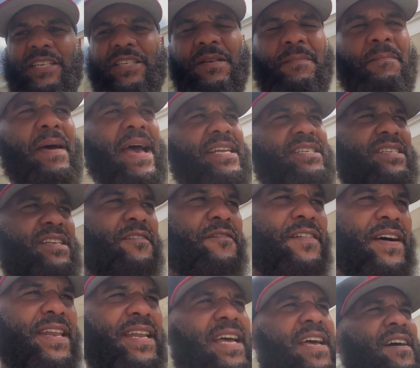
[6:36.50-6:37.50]
just imagine if
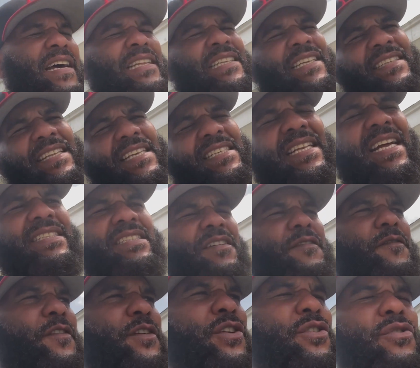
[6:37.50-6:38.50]
I, uh, the things I did
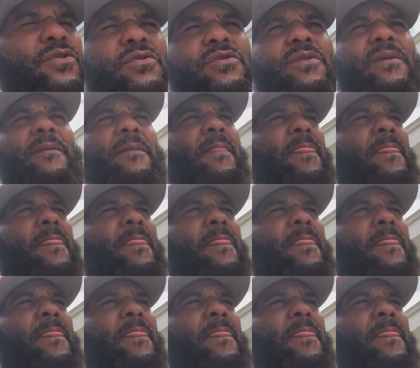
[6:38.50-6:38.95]
for you,